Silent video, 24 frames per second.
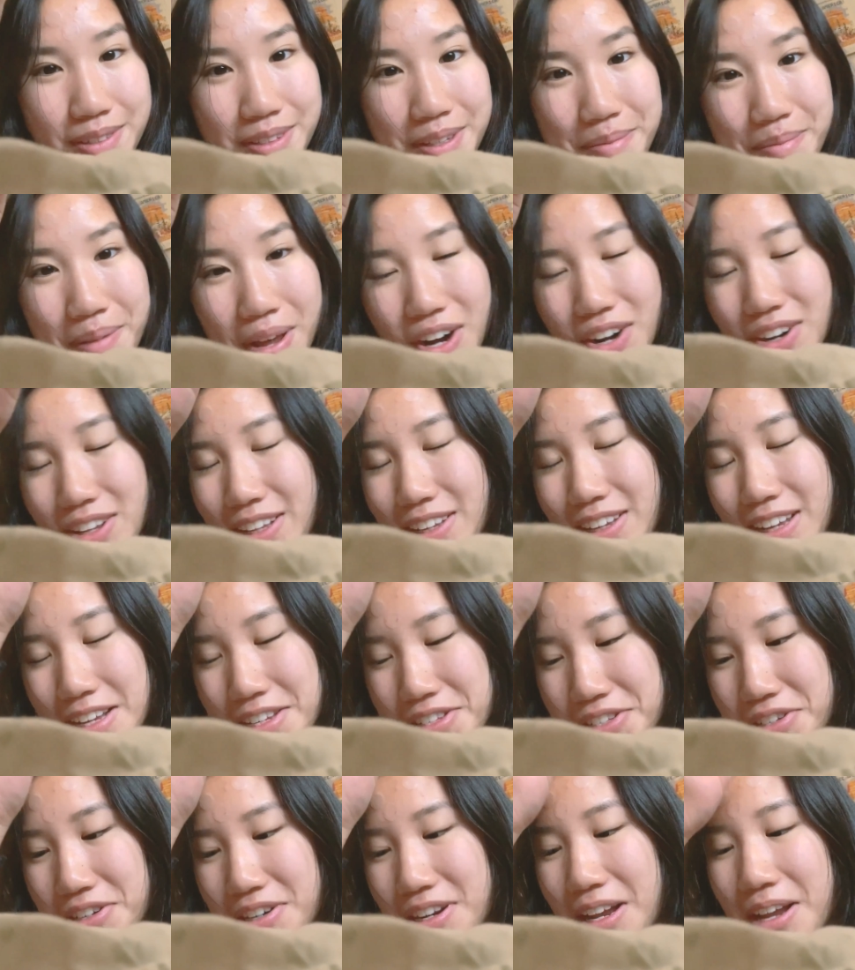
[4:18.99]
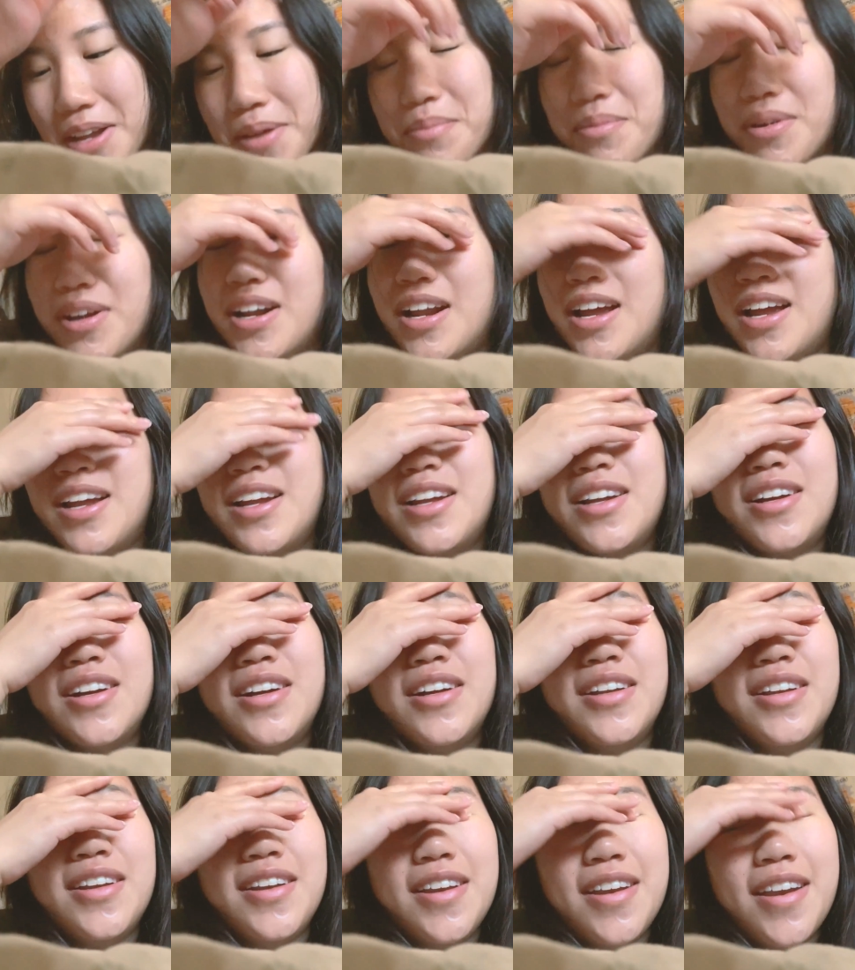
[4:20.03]
Did better than yesterday, but I
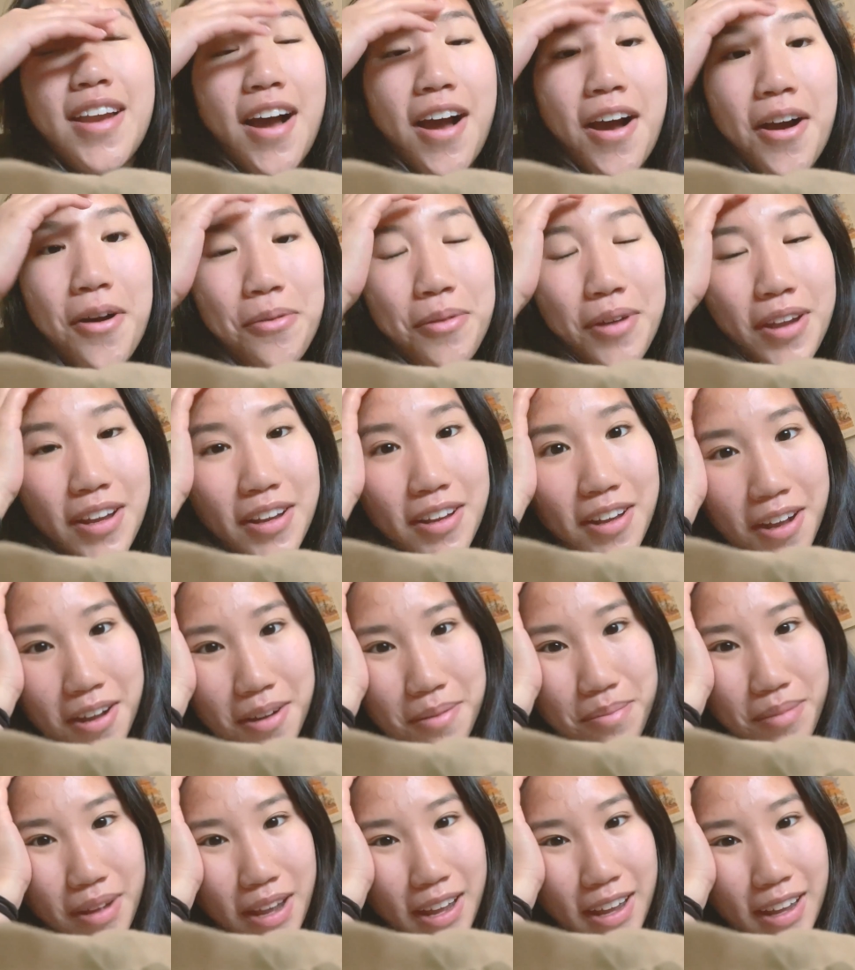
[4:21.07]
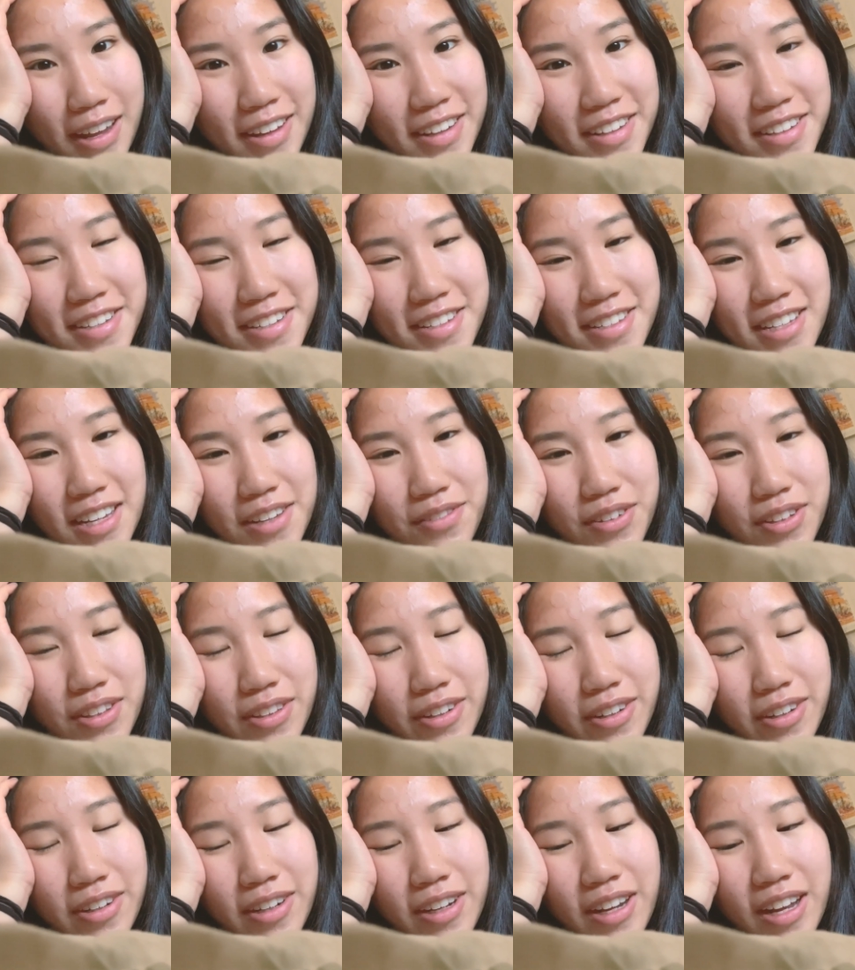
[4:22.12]
could not wake up at seven
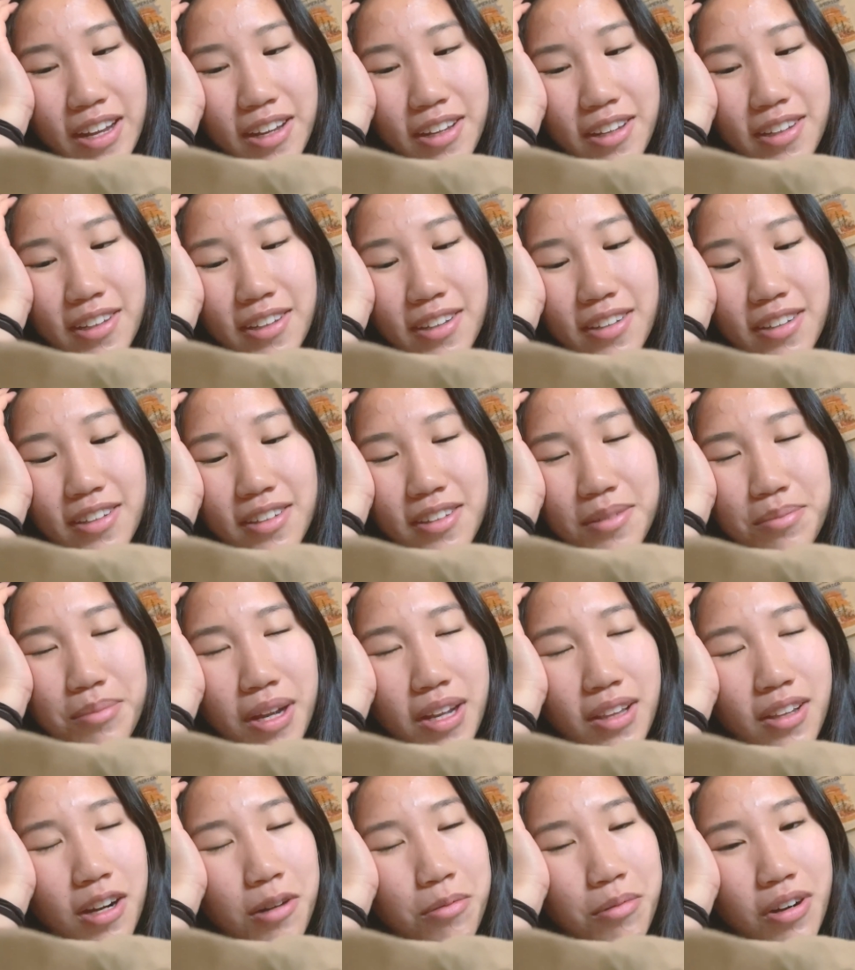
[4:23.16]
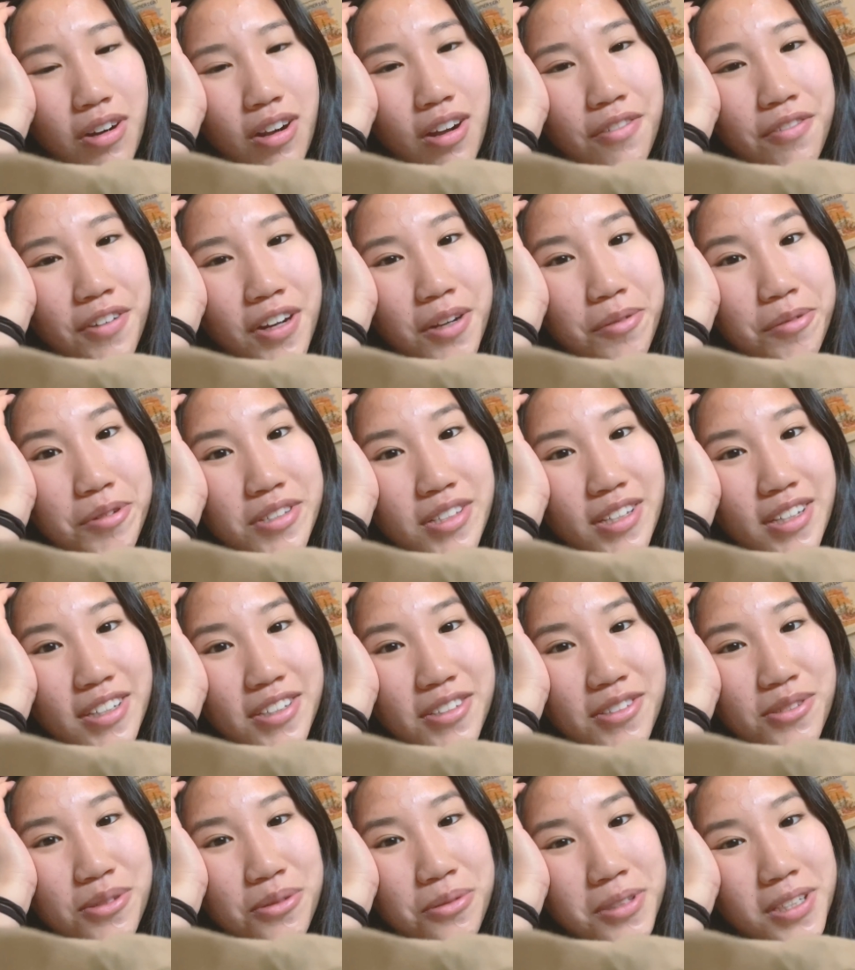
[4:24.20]
thirty. My alarm went off and I was
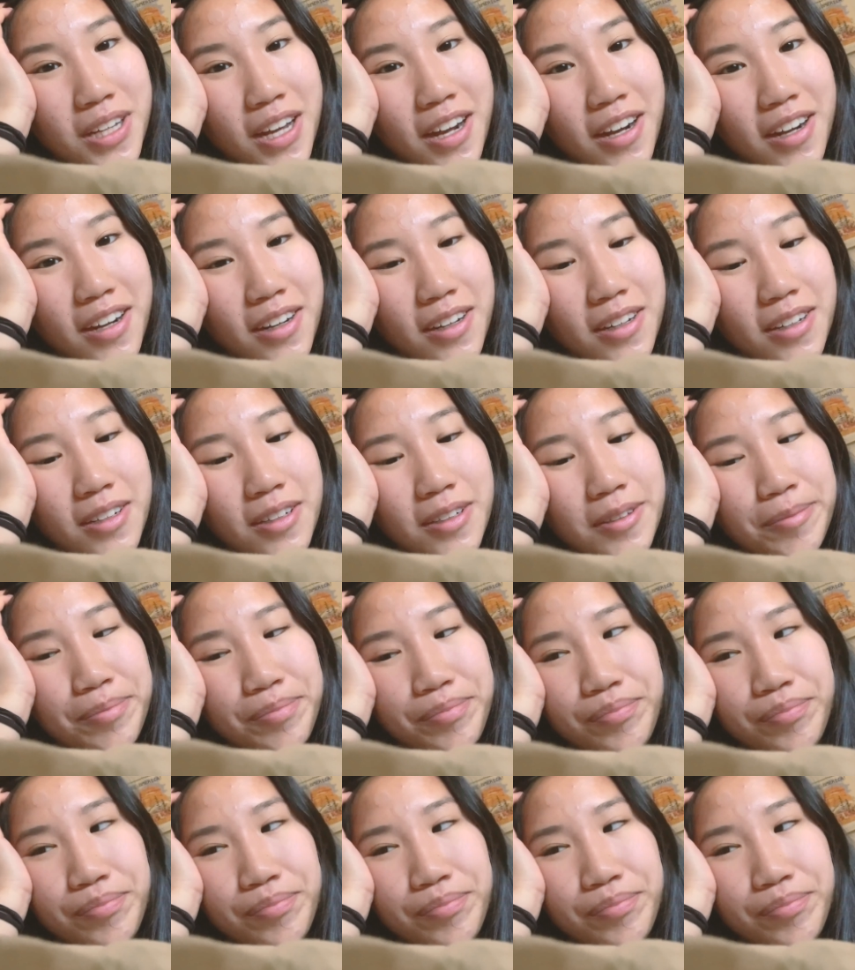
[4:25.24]
like so tired.